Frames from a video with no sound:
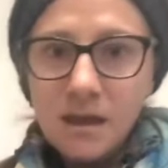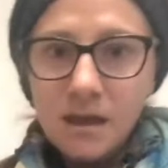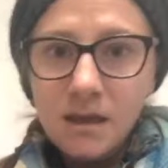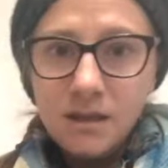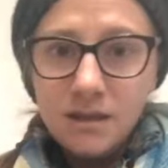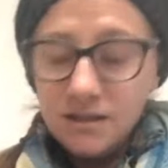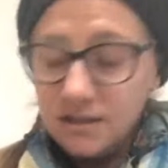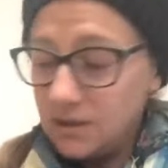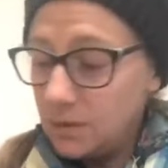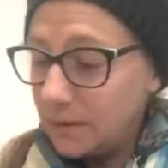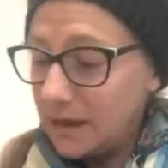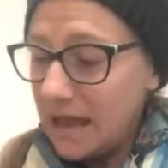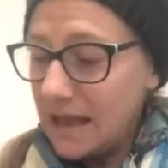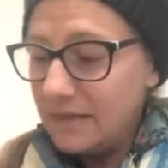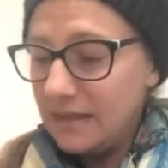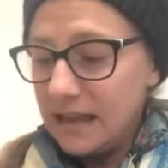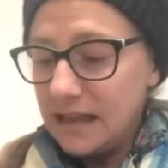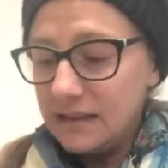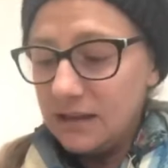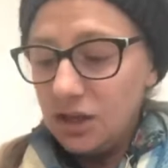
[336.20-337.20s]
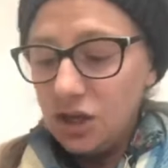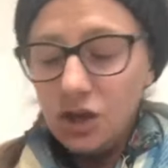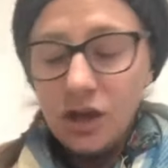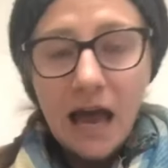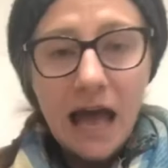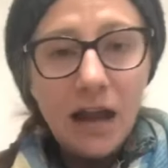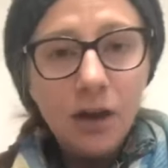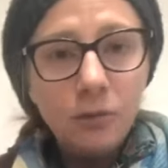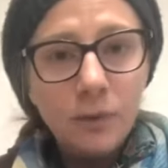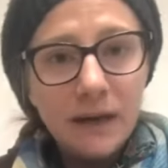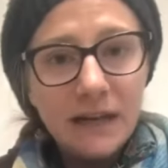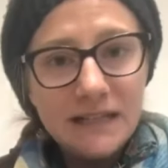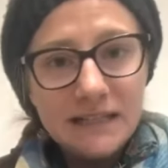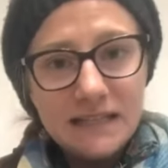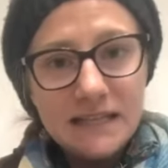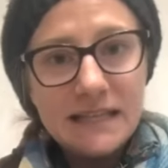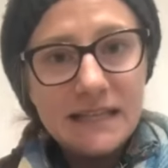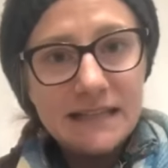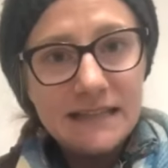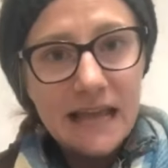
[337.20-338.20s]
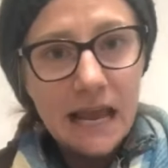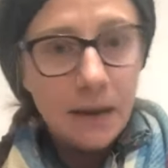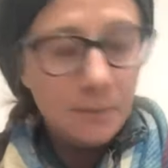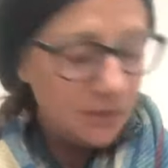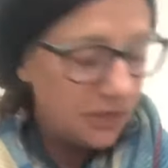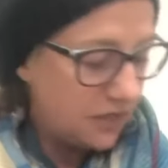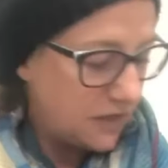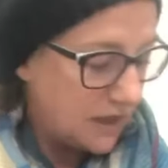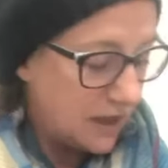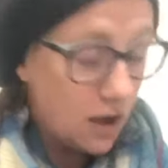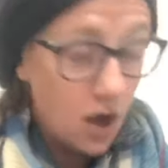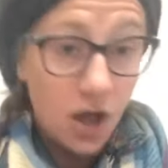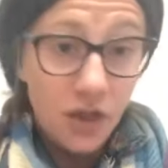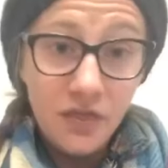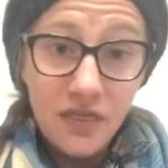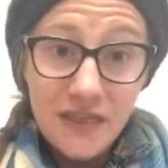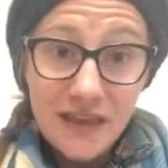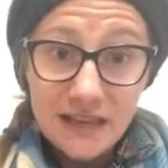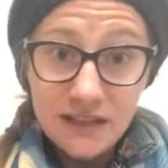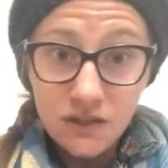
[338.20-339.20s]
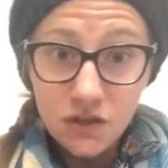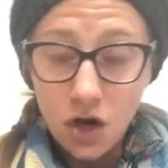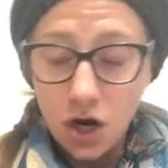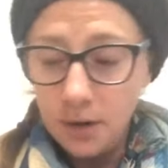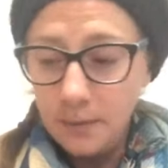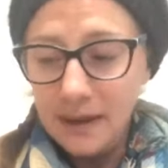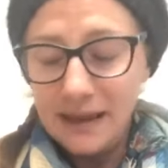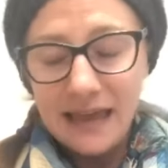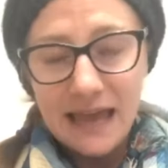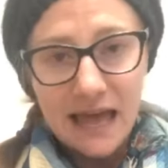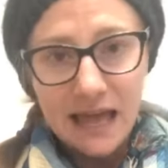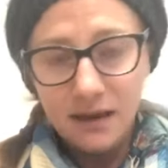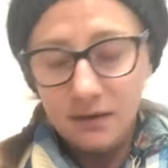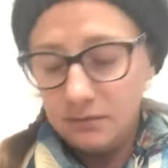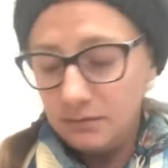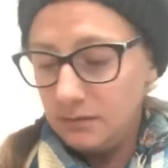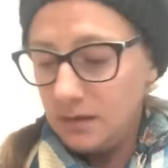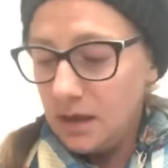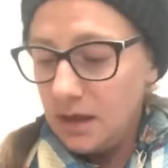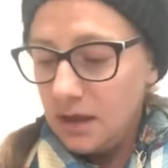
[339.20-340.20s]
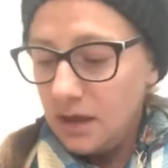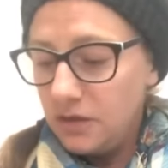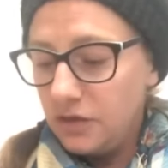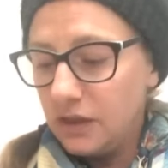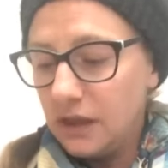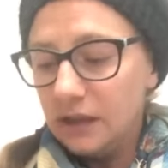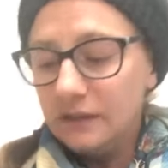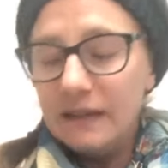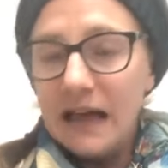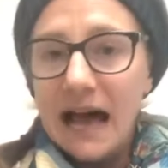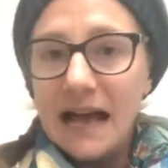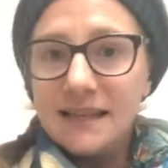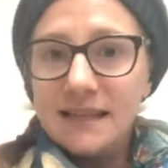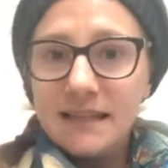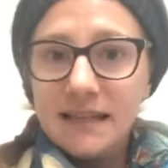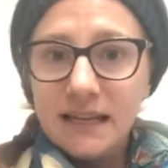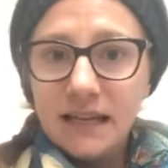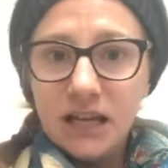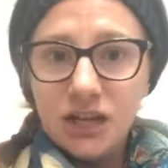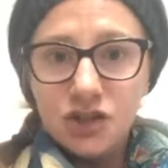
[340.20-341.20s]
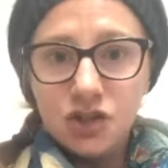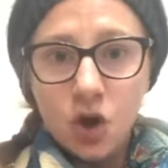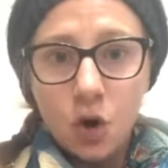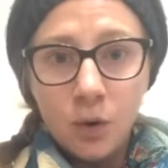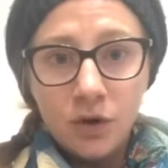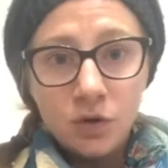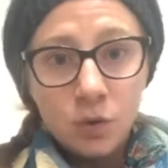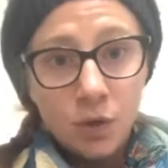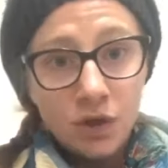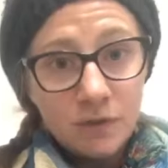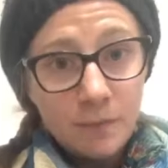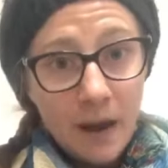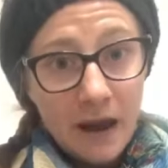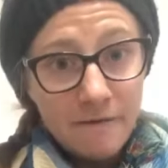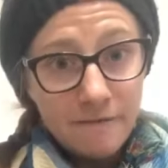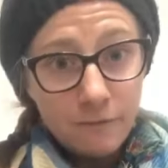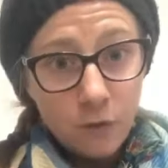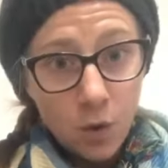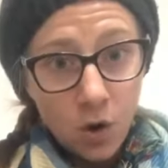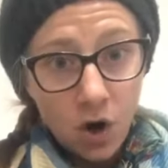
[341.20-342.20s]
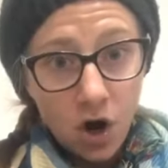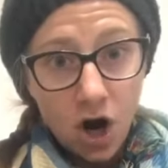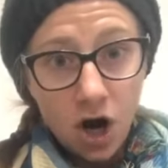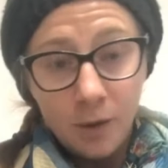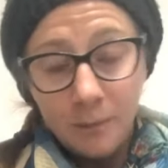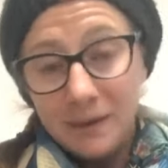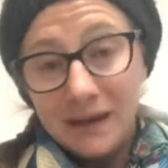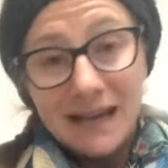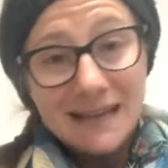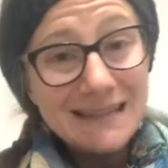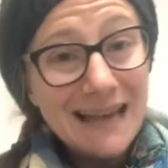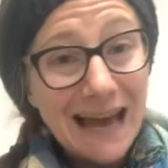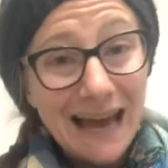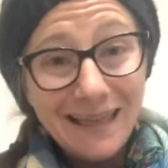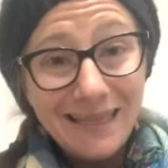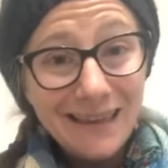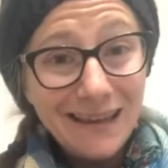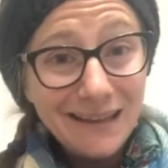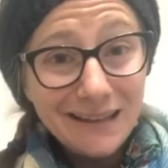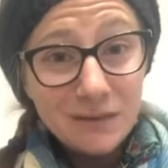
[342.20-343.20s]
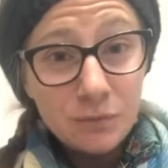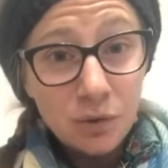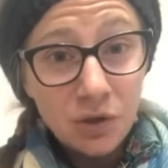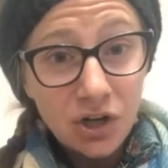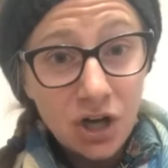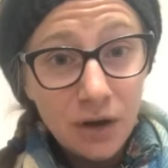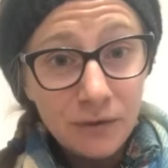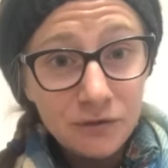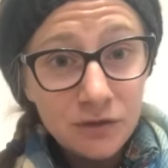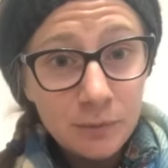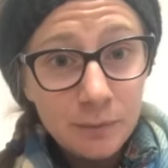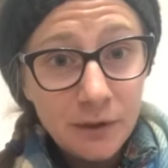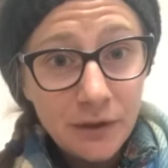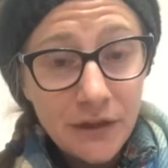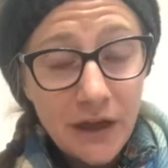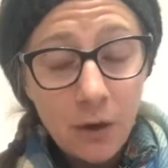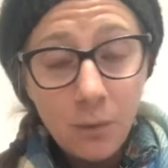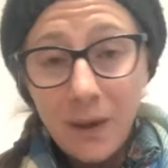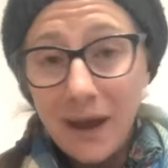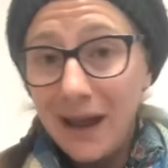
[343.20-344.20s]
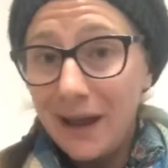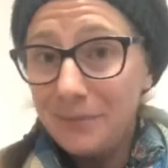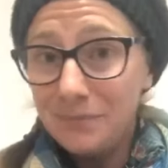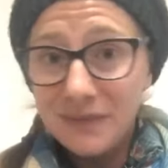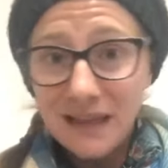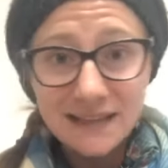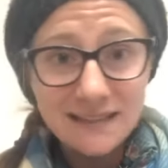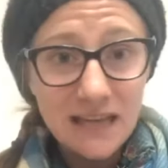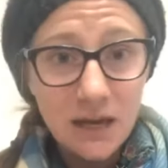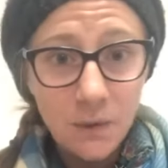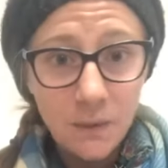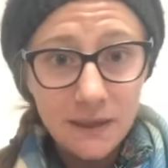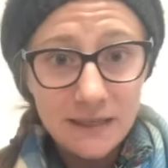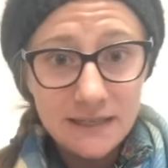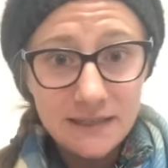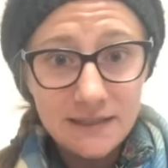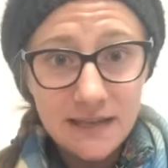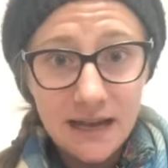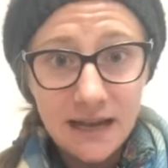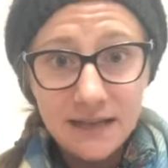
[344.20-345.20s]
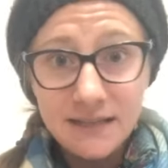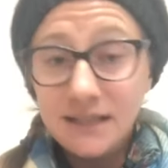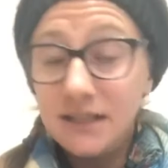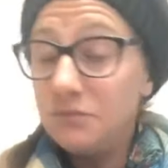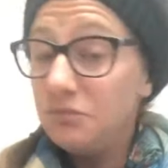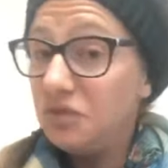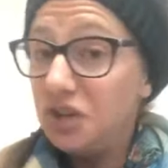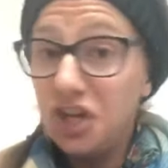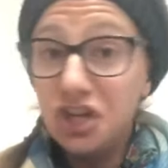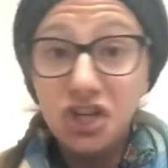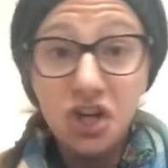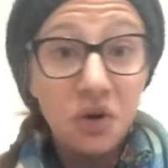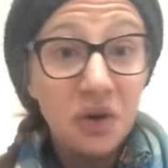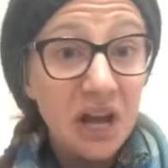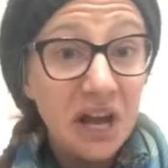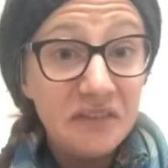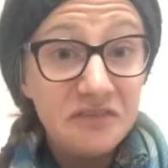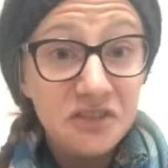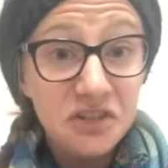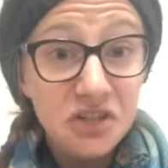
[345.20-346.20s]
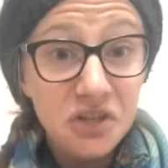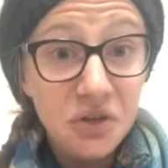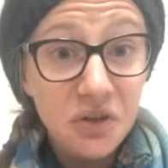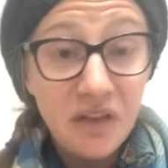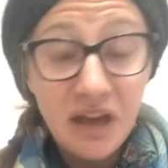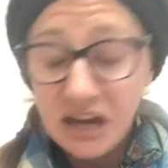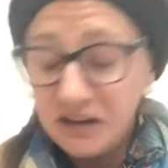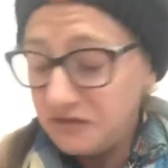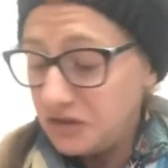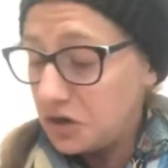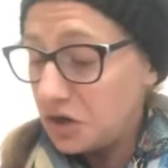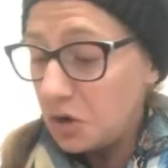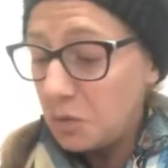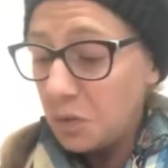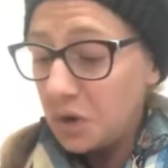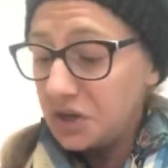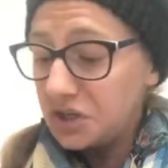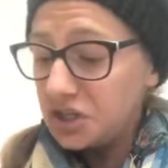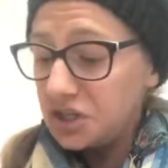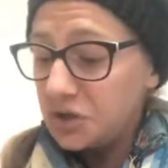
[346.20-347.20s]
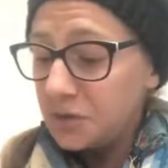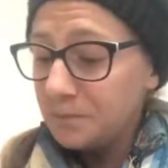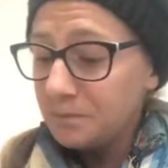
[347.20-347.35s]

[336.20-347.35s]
So again, you kind of run into the same thing on this arm. Again, the elastic is going towards my forearm because I think it's more comfortable that way. That's how I designed it. You don't have to do that if you don't want to.